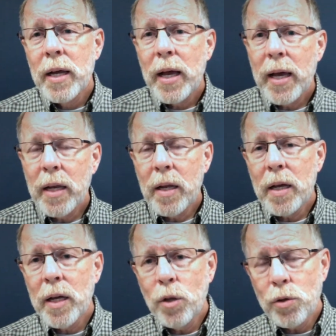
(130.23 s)
And
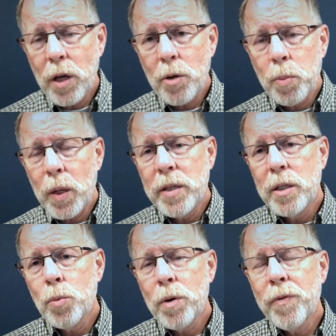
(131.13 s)
in those other places,
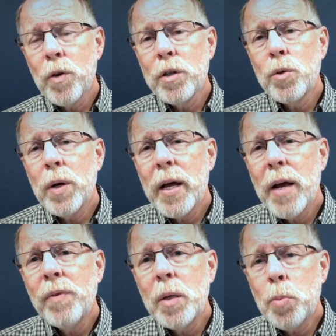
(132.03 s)
it refers to a
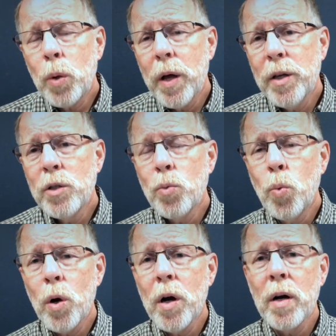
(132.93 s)
heavenly place
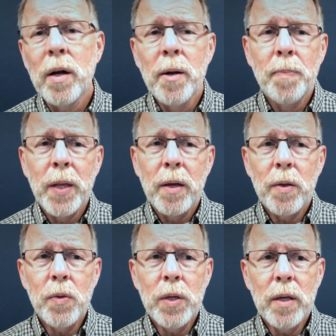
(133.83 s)
where
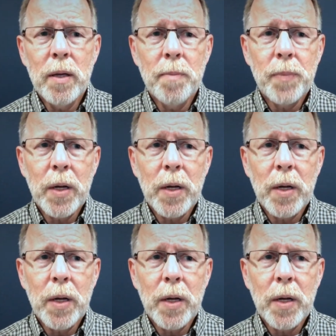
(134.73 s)
the